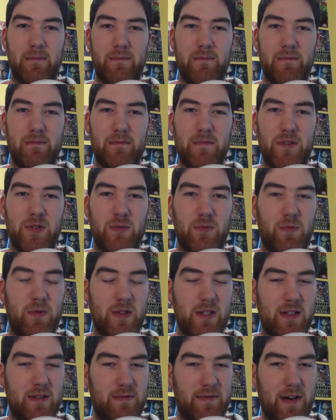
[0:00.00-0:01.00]
she
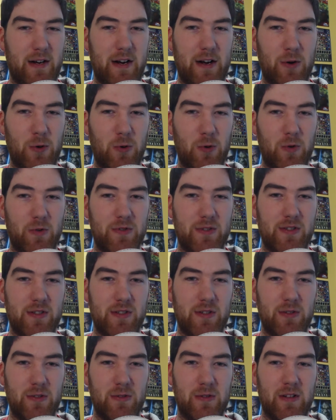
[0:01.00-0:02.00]
wasn't very old,
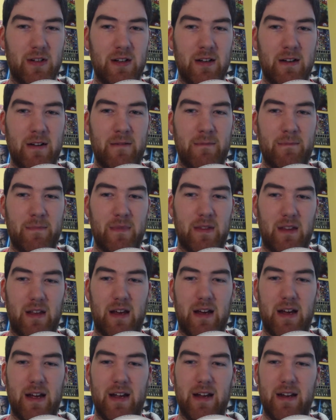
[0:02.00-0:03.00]
so
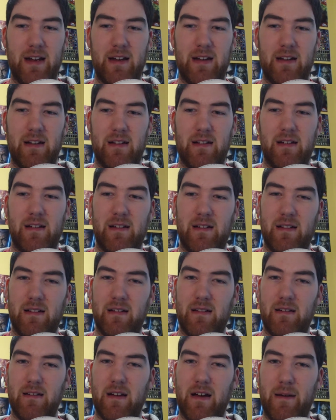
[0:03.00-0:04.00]
I'm
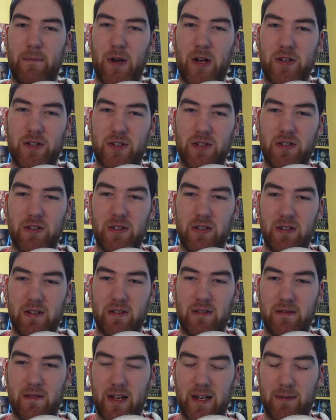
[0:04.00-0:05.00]
not sure.
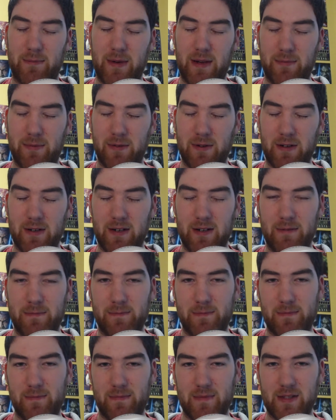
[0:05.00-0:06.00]
Like, people are
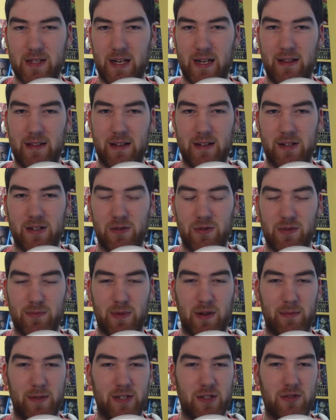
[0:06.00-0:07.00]
saying that she was
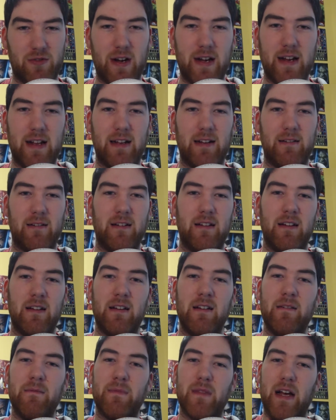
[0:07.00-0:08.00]
probably training
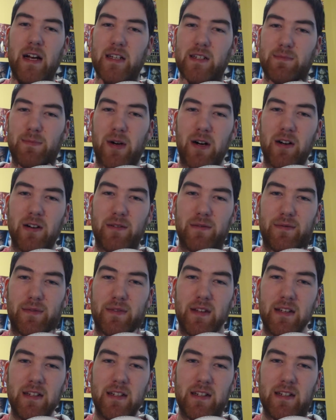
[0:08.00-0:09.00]
as part of
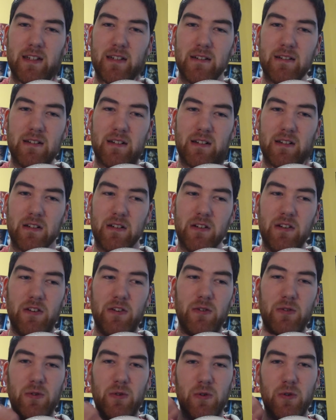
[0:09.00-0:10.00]
the
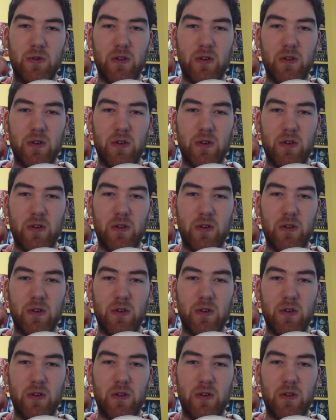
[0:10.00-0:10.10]
new